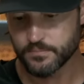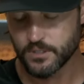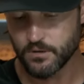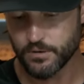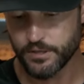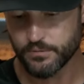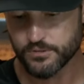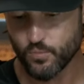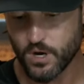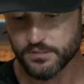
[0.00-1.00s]
you know, I think it
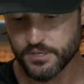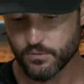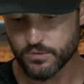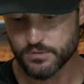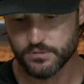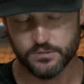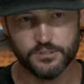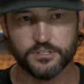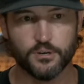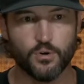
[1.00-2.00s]
was Wanzing was
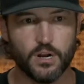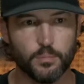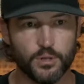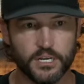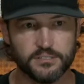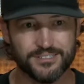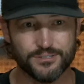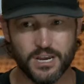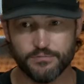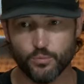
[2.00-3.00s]
just incredible against
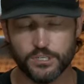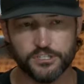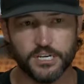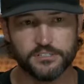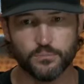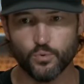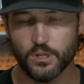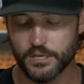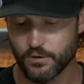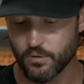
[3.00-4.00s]
us after we chased him
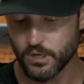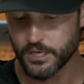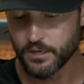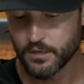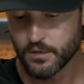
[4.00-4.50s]
really early.